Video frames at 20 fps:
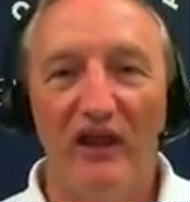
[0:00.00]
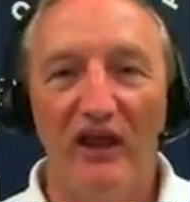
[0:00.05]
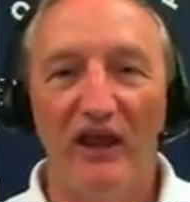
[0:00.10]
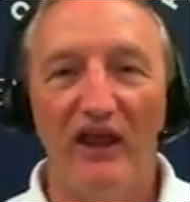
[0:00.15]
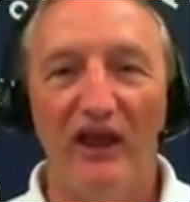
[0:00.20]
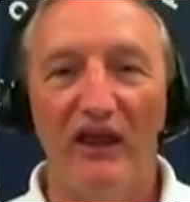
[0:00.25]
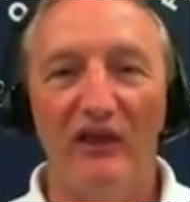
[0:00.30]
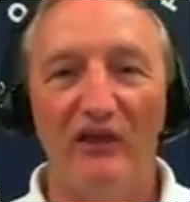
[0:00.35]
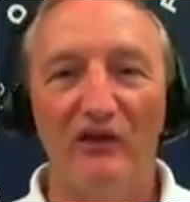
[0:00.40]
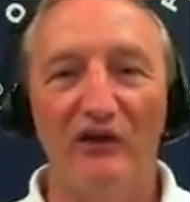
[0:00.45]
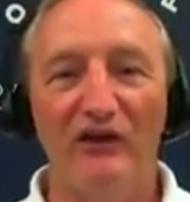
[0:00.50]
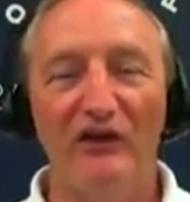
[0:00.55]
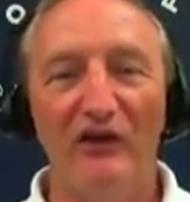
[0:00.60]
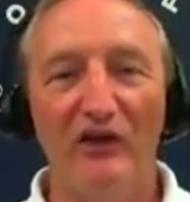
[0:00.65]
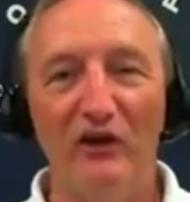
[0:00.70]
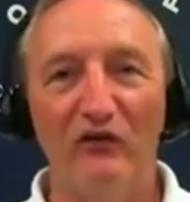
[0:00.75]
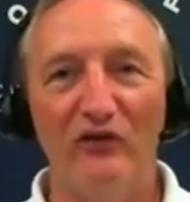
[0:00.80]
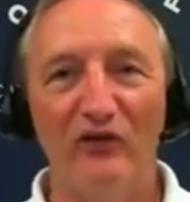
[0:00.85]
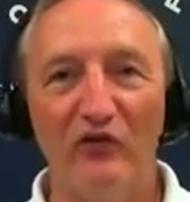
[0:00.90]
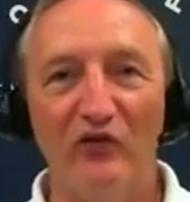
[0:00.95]
And, you
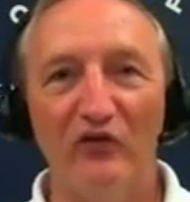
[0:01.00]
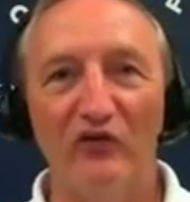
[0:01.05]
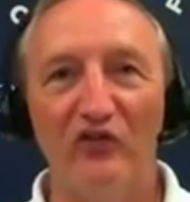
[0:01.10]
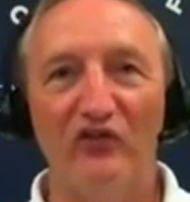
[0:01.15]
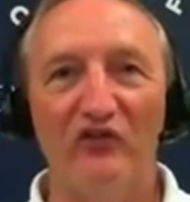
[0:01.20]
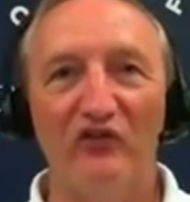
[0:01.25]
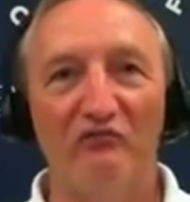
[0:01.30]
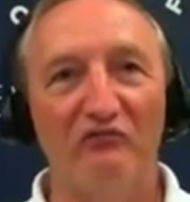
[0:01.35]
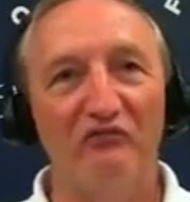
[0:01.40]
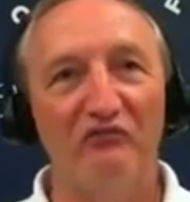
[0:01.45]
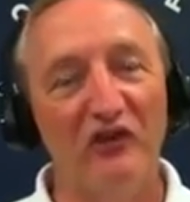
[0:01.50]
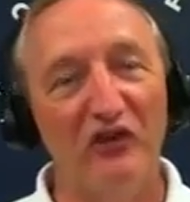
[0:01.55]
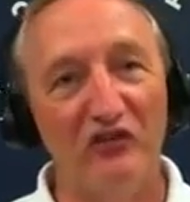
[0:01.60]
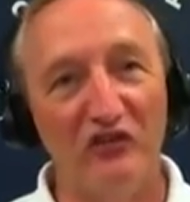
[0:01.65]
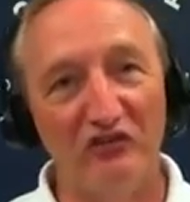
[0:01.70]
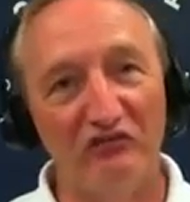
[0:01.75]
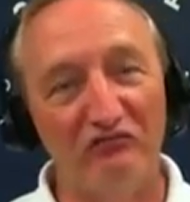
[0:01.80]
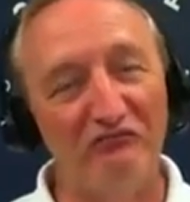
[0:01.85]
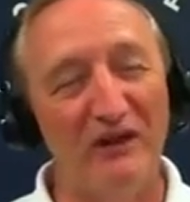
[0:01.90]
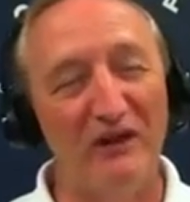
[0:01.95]
know, this is
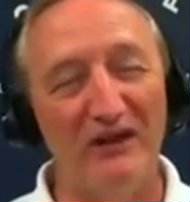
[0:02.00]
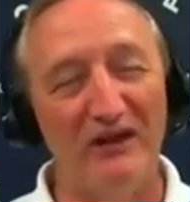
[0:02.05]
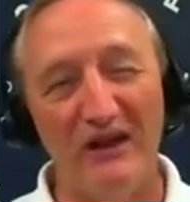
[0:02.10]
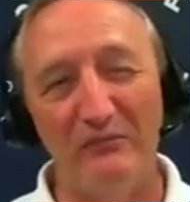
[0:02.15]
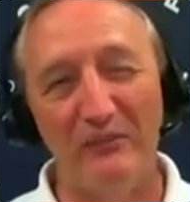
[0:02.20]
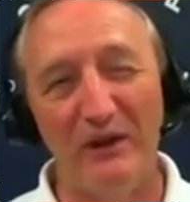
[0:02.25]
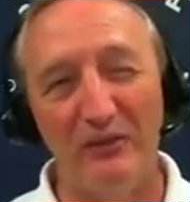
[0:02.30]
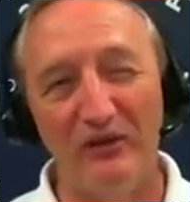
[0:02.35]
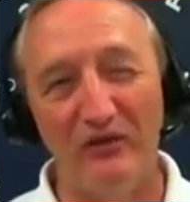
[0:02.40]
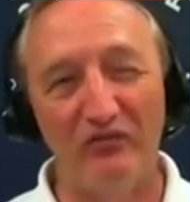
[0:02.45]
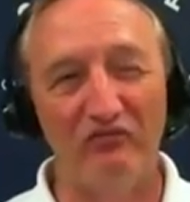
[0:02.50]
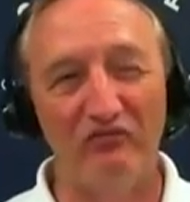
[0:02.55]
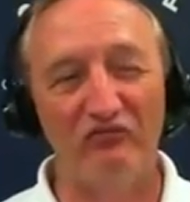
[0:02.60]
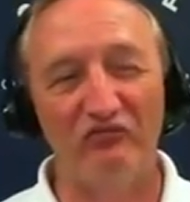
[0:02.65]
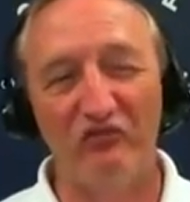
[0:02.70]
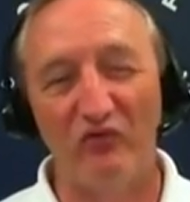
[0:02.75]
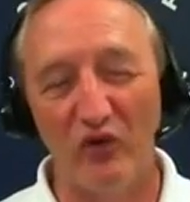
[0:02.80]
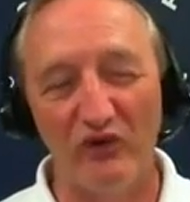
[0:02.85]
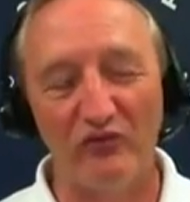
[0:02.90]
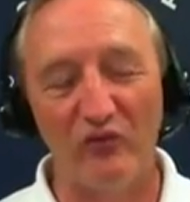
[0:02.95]
just like maybe
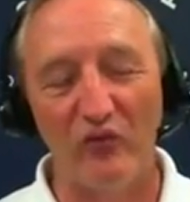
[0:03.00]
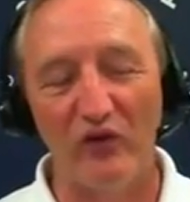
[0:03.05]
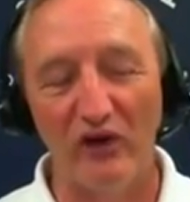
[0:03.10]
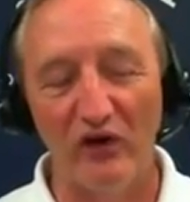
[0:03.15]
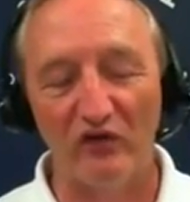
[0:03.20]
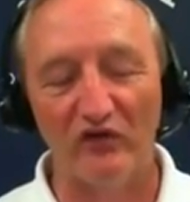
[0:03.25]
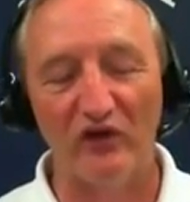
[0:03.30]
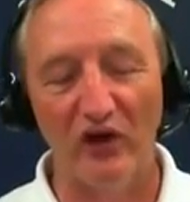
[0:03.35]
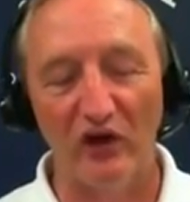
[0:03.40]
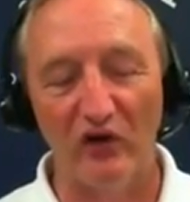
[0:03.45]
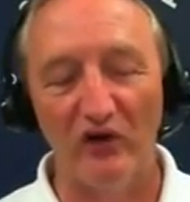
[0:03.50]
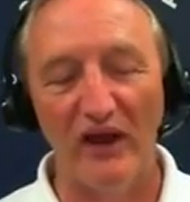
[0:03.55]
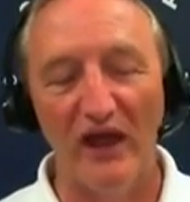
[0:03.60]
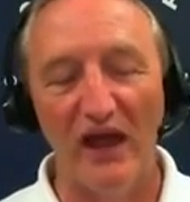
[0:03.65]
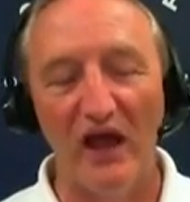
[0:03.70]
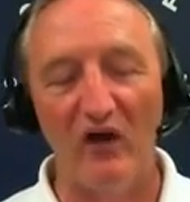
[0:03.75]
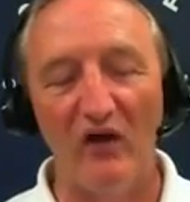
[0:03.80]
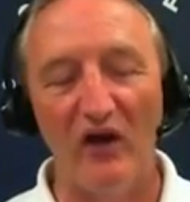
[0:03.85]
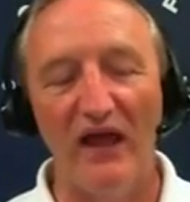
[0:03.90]
3 or 4 years ago now,